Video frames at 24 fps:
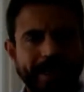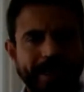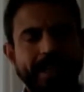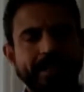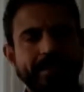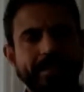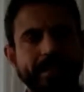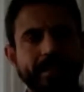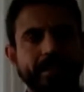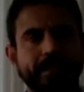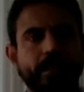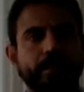and I
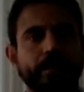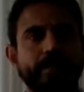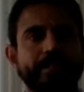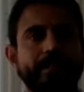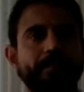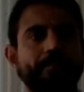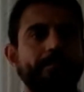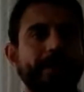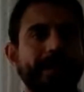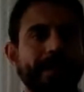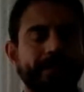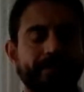think there is
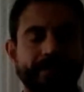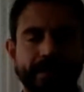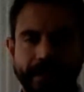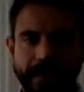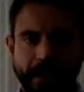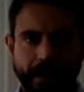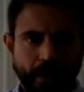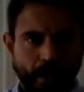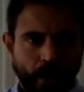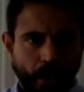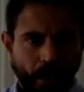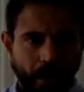a benefit
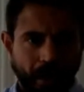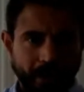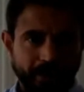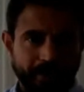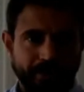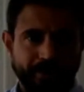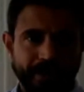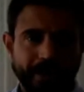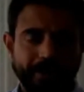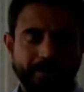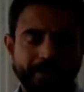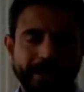in all
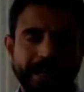of them,